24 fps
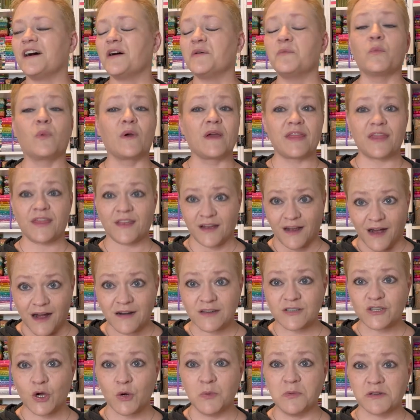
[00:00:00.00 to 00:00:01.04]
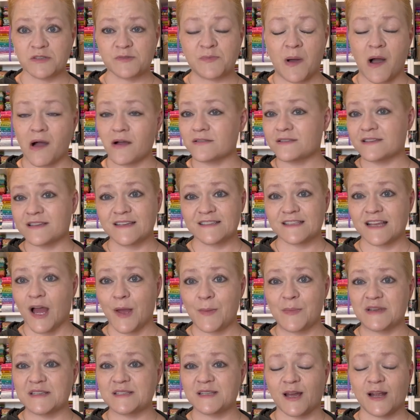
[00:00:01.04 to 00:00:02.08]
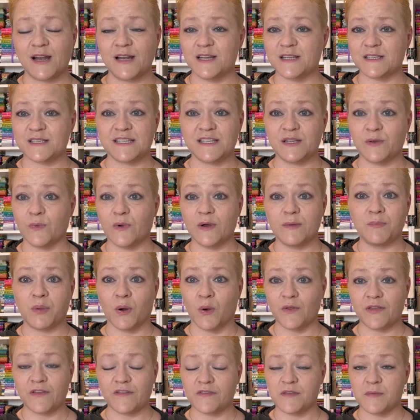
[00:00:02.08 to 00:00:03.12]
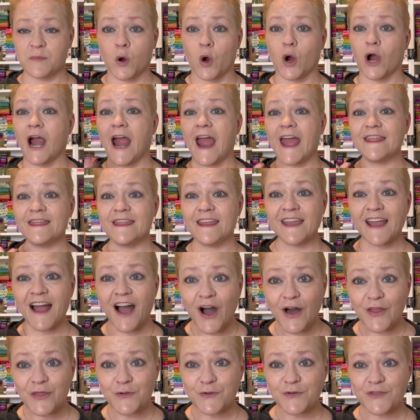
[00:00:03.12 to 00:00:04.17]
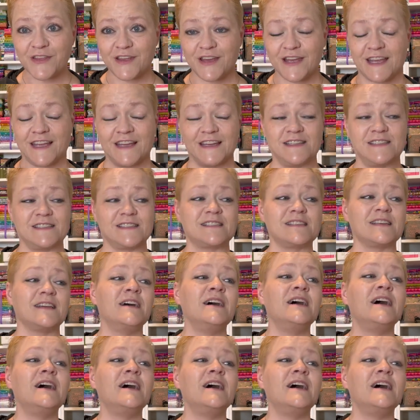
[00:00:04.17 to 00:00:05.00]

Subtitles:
with October's box, because I'm excited to see what both of them are. And the other thing is,